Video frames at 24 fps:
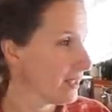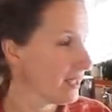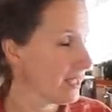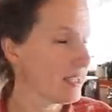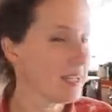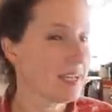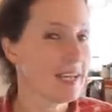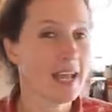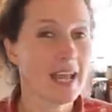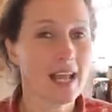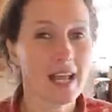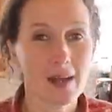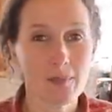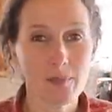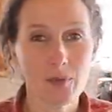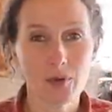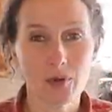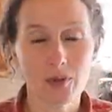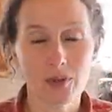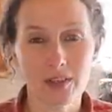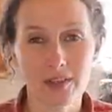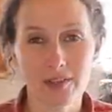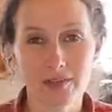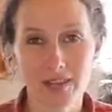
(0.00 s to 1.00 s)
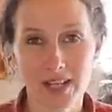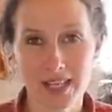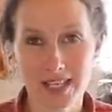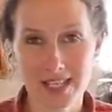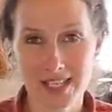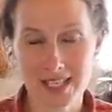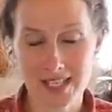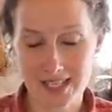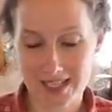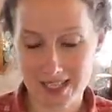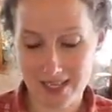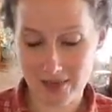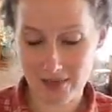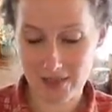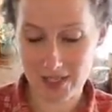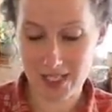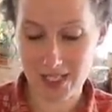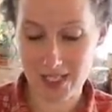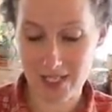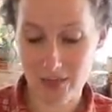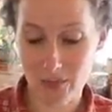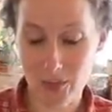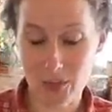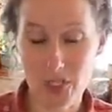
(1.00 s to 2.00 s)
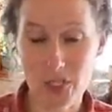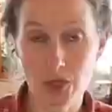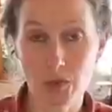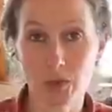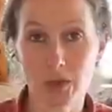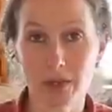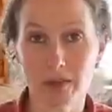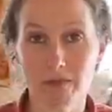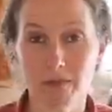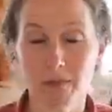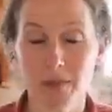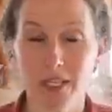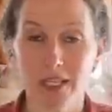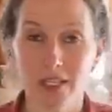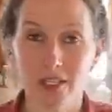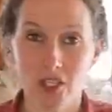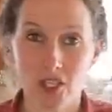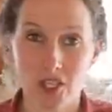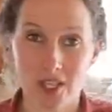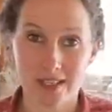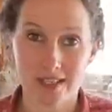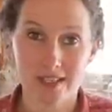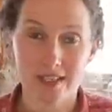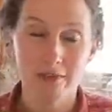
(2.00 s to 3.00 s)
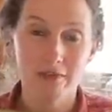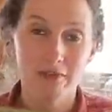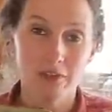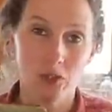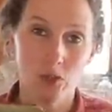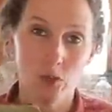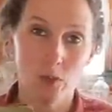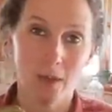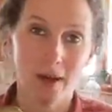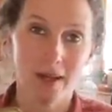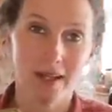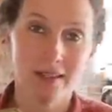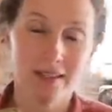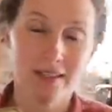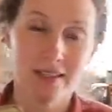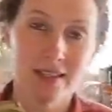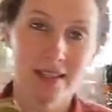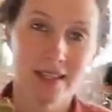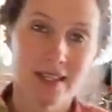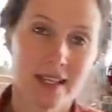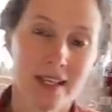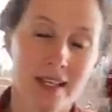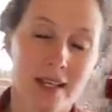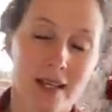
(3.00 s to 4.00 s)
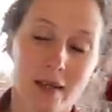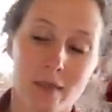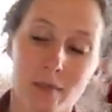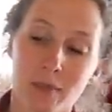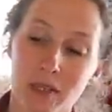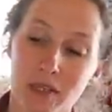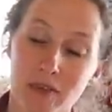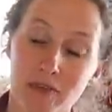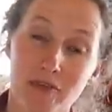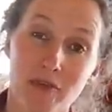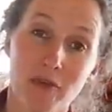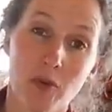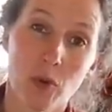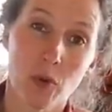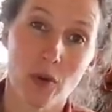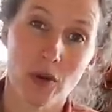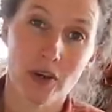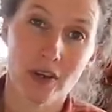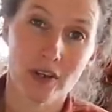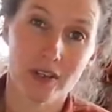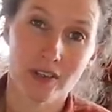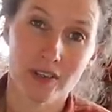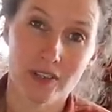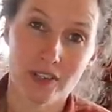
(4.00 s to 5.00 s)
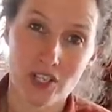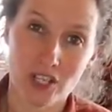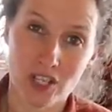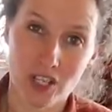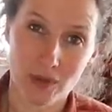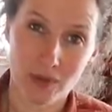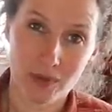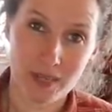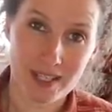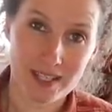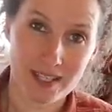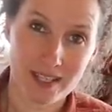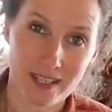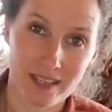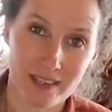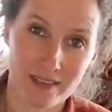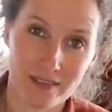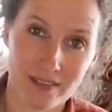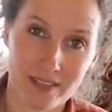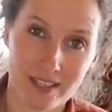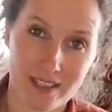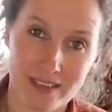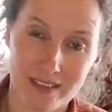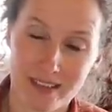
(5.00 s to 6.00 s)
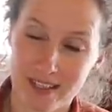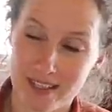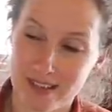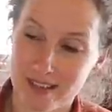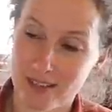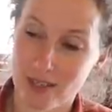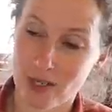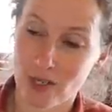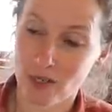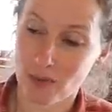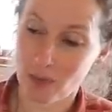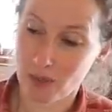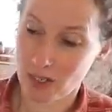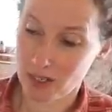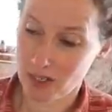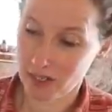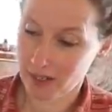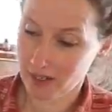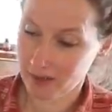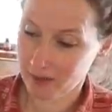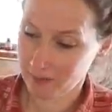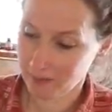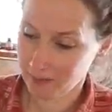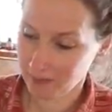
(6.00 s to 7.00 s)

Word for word: in April of 1917, which would have been just a few months before she received this cookbook.